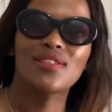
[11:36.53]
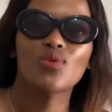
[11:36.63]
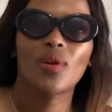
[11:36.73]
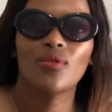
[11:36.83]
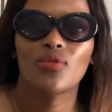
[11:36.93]
it's
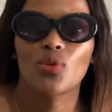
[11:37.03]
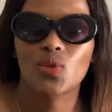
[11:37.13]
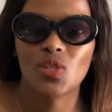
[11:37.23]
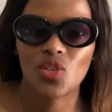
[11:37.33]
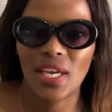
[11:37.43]
one of
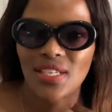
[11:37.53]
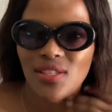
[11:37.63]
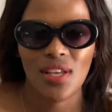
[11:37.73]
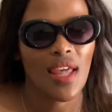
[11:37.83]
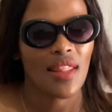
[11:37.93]
those
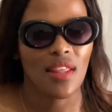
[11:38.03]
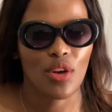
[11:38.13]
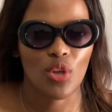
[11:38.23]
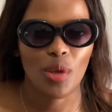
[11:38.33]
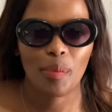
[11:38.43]
shades that
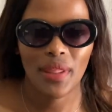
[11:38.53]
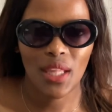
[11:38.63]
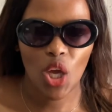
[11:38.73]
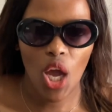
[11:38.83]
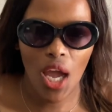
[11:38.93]
you keep in the
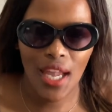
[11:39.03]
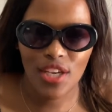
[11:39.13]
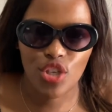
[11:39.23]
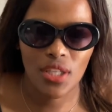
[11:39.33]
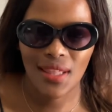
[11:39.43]
car
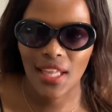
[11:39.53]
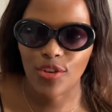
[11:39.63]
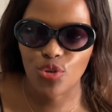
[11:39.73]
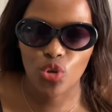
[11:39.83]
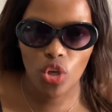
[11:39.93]
and they
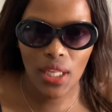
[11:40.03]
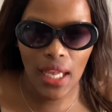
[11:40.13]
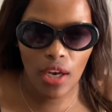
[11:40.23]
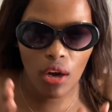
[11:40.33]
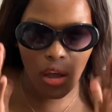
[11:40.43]
do not
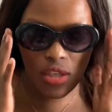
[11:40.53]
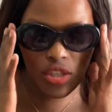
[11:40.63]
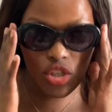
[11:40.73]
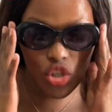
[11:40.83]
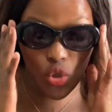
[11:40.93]
get
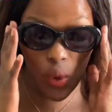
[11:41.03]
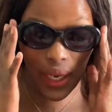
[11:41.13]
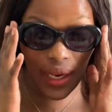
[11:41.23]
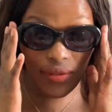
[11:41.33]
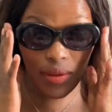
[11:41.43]
lost so i
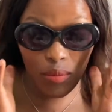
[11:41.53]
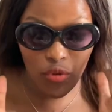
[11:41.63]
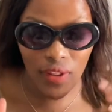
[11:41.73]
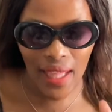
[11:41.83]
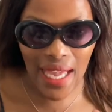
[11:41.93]
love them
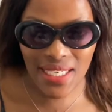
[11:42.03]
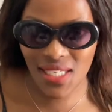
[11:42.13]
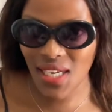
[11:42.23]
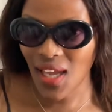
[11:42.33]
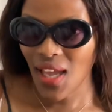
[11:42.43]
for
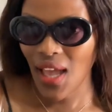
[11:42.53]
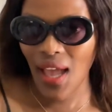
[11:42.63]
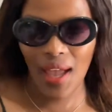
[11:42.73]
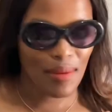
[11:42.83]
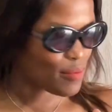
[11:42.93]
that
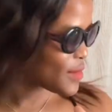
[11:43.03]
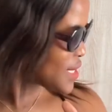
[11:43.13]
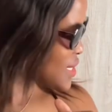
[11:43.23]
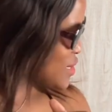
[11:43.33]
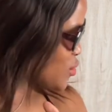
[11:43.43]
um
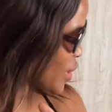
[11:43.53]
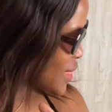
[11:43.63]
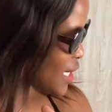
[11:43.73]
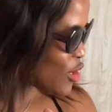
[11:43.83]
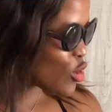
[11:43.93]
this is what
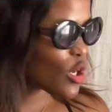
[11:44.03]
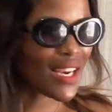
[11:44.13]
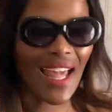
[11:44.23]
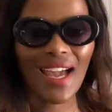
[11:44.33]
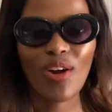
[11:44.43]
they look
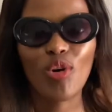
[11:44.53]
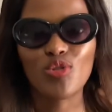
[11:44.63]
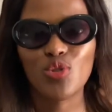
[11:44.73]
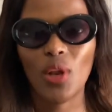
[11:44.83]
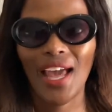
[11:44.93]
like
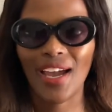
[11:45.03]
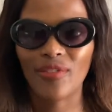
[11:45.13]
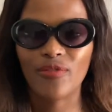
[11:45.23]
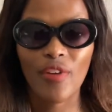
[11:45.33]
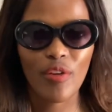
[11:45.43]
also like a
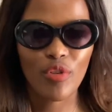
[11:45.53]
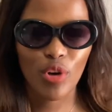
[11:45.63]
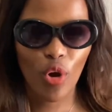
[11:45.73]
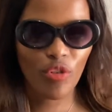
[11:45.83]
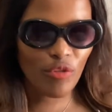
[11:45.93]
favorite
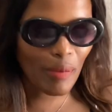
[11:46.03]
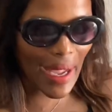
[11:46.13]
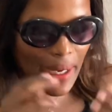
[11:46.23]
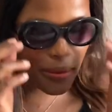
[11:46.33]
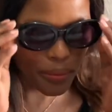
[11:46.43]
of
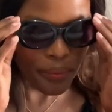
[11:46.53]
mine